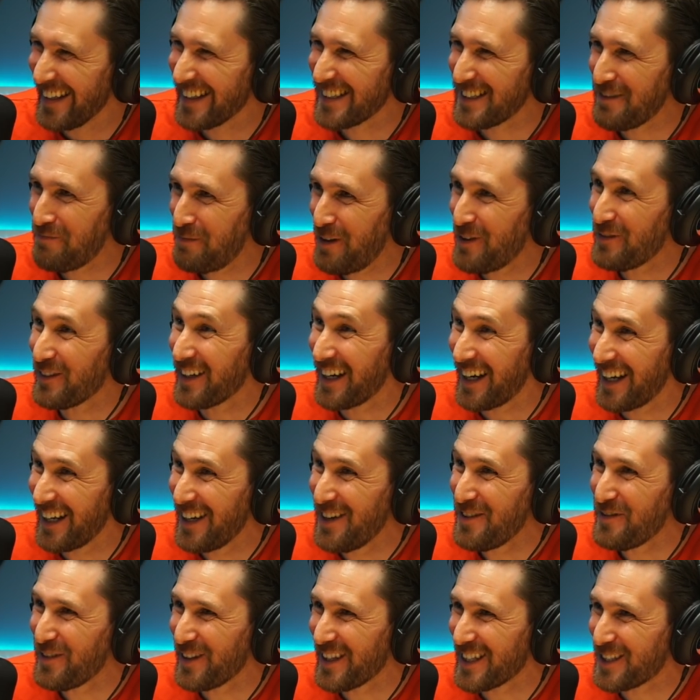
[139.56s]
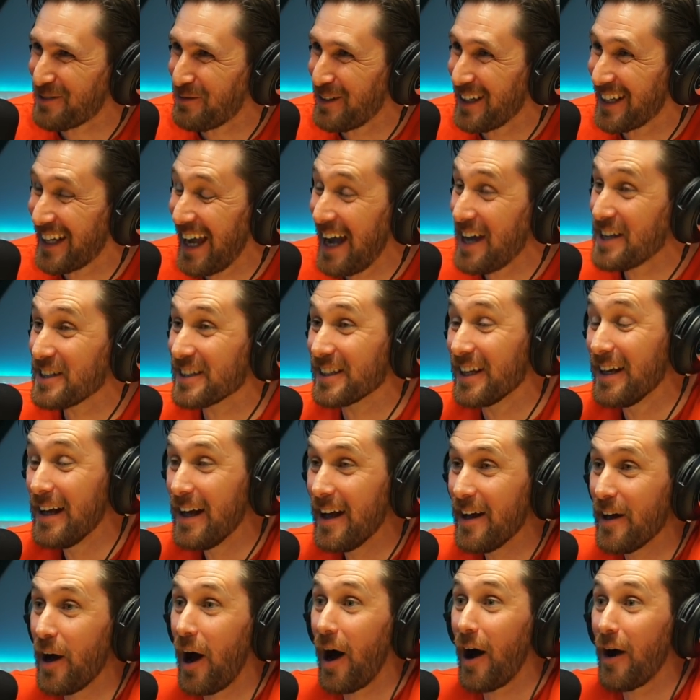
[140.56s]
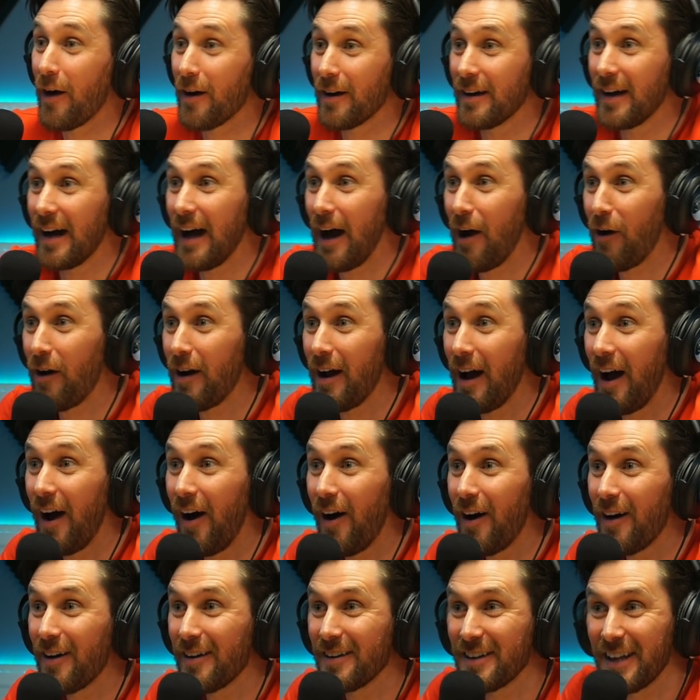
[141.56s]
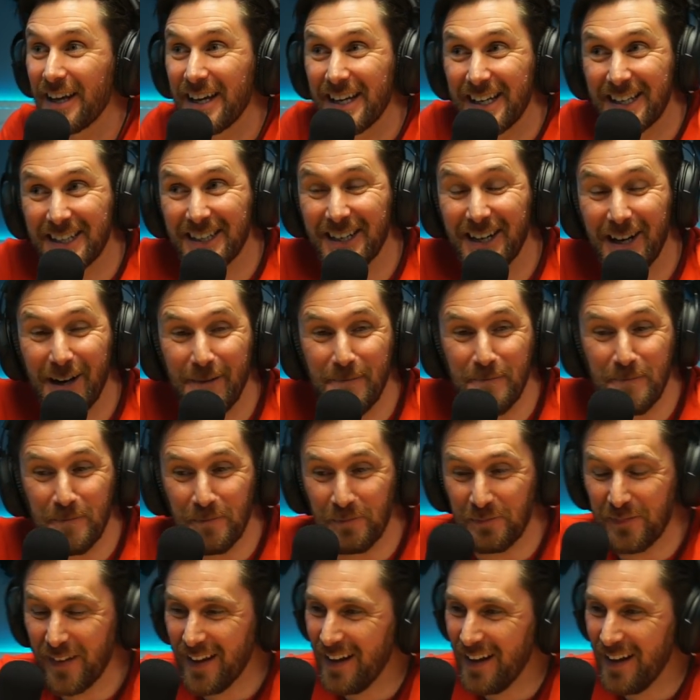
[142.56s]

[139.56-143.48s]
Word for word: there's a bit of a clue for this weekend. Yeah. Our, our, our like um,